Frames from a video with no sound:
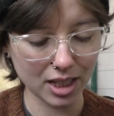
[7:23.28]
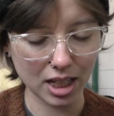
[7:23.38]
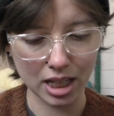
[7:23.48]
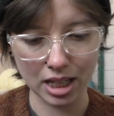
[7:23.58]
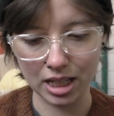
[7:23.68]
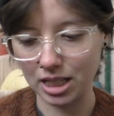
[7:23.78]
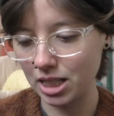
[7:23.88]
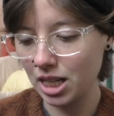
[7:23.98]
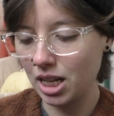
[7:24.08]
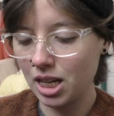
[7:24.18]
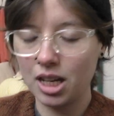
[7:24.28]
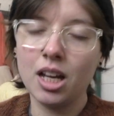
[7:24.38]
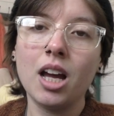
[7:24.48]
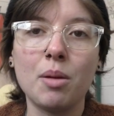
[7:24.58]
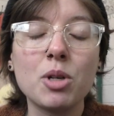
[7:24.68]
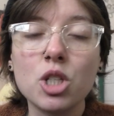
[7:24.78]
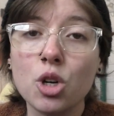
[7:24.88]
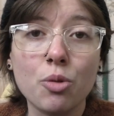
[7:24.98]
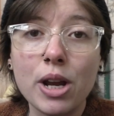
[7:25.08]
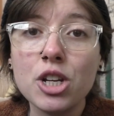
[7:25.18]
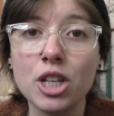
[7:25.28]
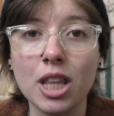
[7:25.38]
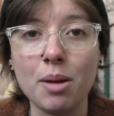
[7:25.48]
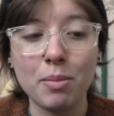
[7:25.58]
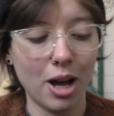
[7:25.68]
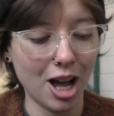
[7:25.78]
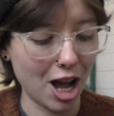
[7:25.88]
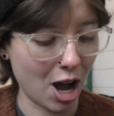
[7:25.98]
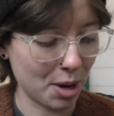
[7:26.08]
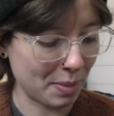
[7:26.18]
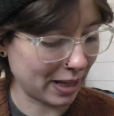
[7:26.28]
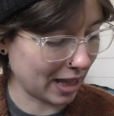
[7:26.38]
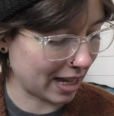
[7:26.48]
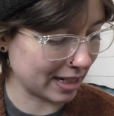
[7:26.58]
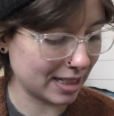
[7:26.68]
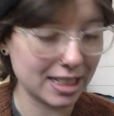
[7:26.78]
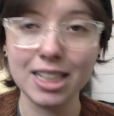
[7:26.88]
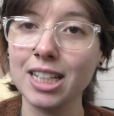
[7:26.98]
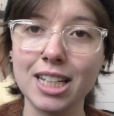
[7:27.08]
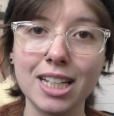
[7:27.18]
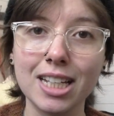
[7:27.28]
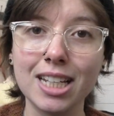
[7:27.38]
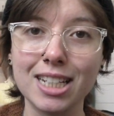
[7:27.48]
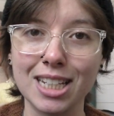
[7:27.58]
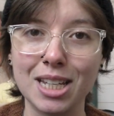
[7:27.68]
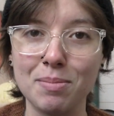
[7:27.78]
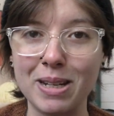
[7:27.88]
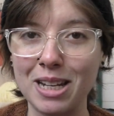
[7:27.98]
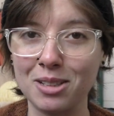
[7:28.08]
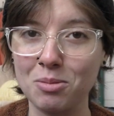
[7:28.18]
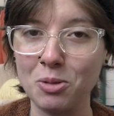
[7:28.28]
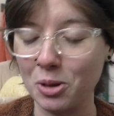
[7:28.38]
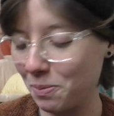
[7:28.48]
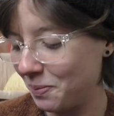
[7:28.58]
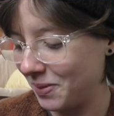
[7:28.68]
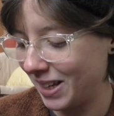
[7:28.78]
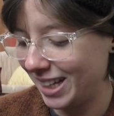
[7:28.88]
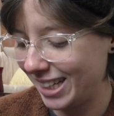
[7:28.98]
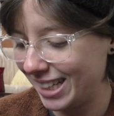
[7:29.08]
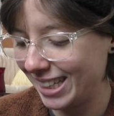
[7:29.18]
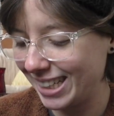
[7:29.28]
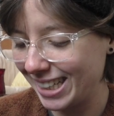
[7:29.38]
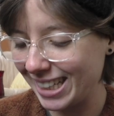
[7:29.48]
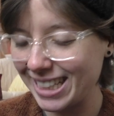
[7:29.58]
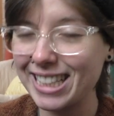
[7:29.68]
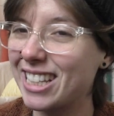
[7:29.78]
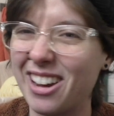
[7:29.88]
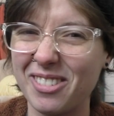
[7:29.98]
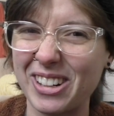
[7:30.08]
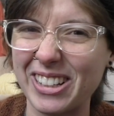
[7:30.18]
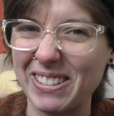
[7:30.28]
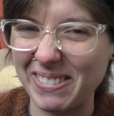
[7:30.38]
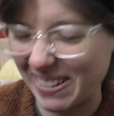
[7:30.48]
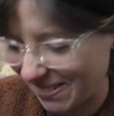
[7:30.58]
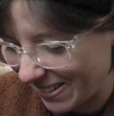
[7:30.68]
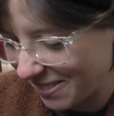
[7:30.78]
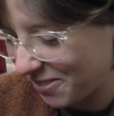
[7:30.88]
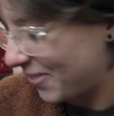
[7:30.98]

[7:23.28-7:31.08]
And I'm just arranging them on my legs to keep me nice and warm. It's not working very well.